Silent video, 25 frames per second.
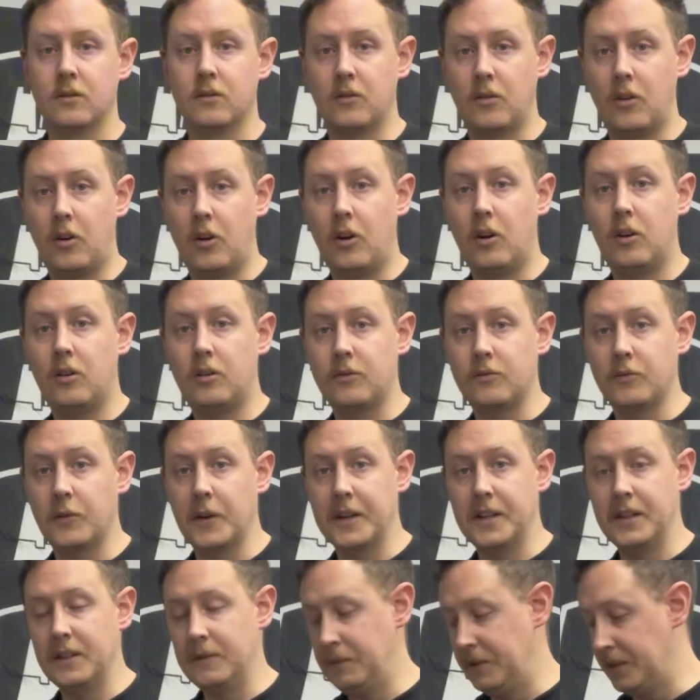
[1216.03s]
all
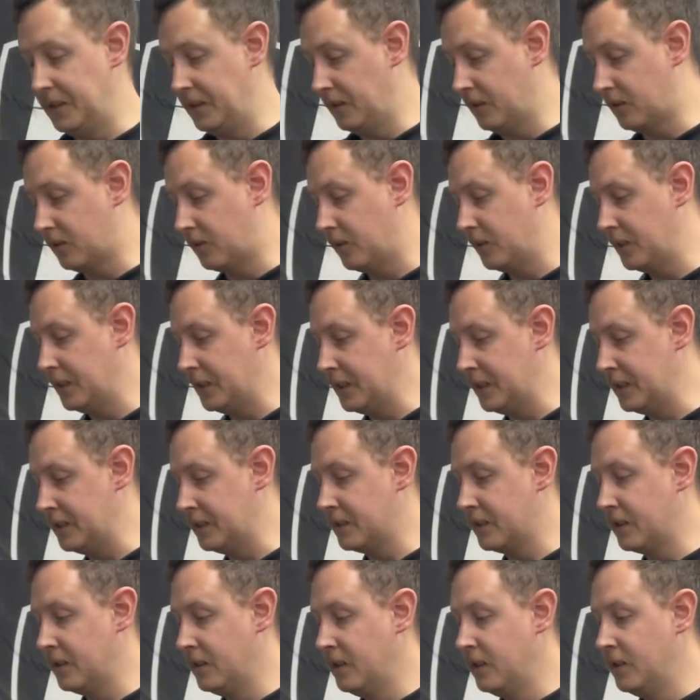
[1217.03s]
ready to be cleaned,
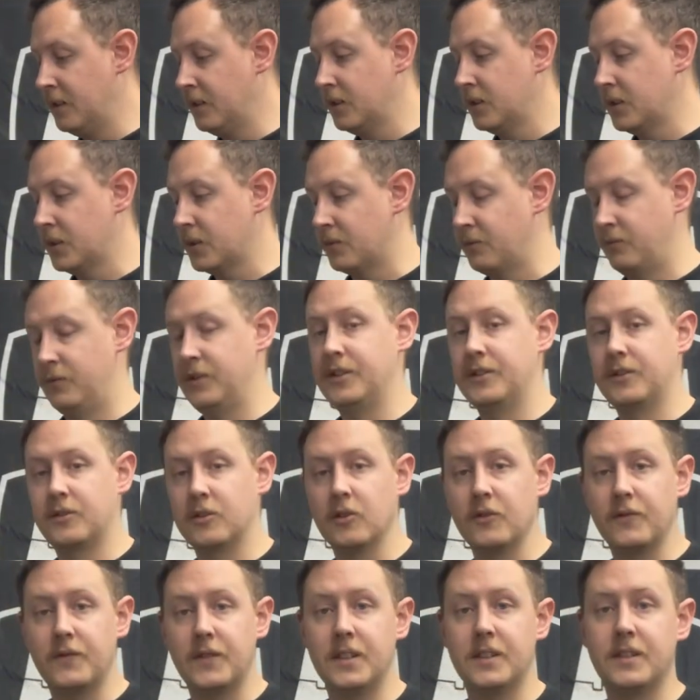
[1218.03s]

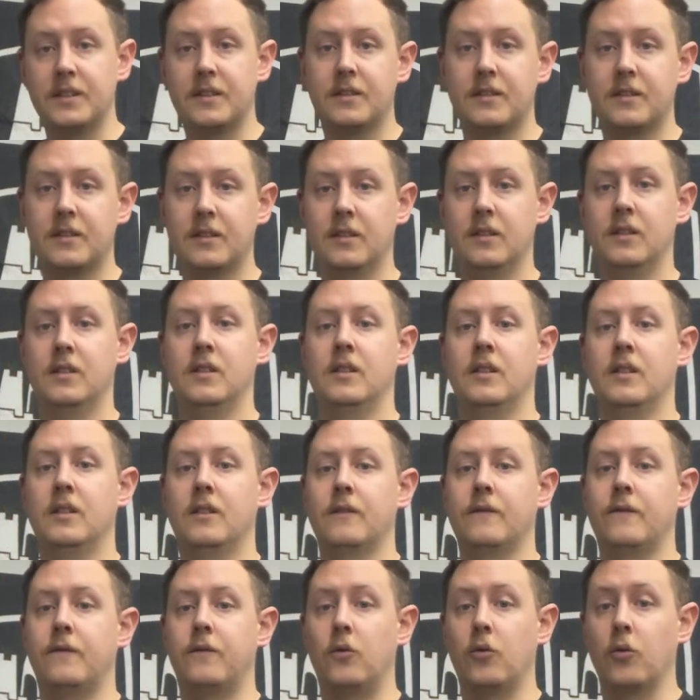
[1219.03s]
resurfaced
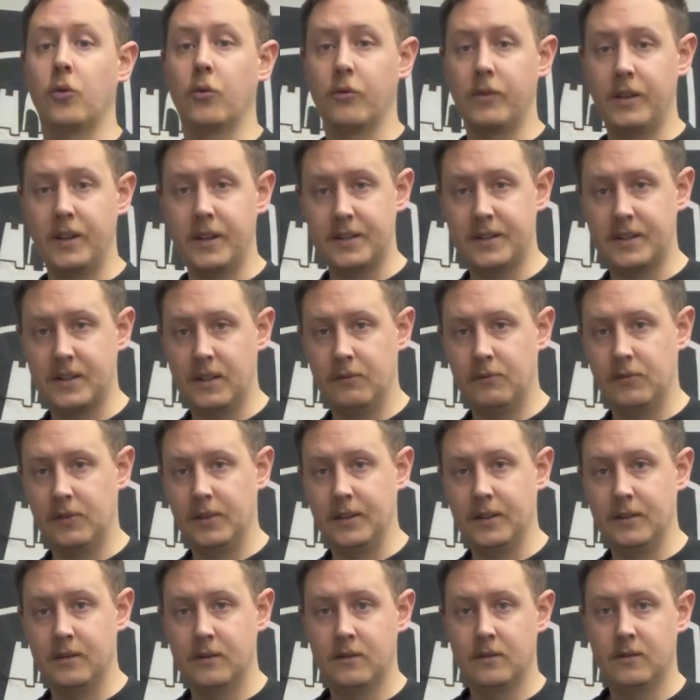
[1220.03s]
for reassembly.
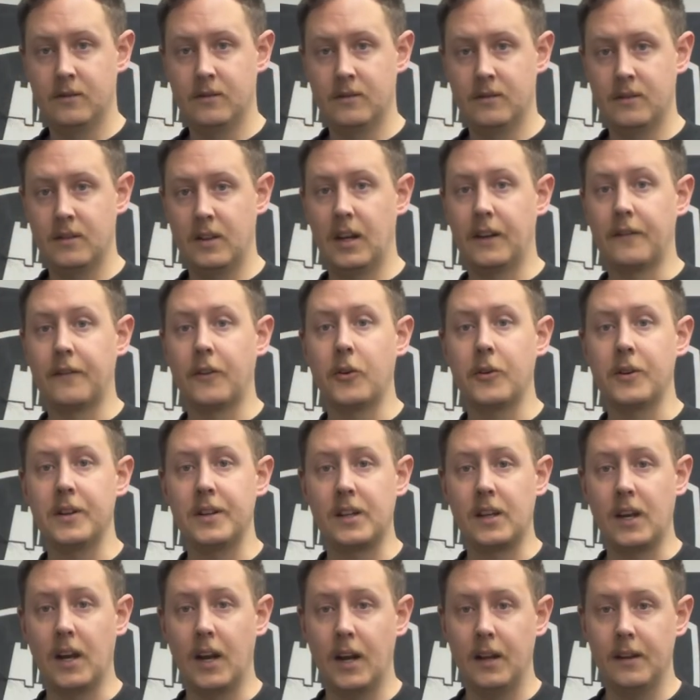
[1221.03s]
I've already
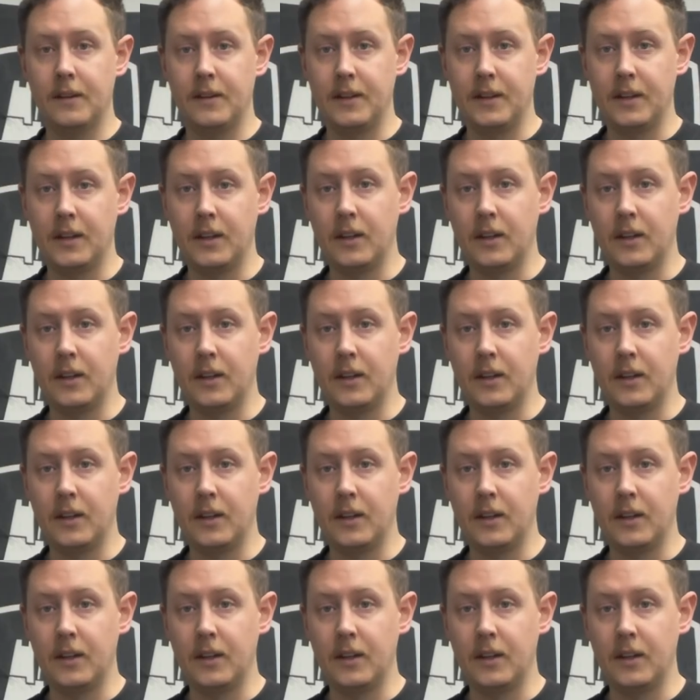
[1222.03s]
got the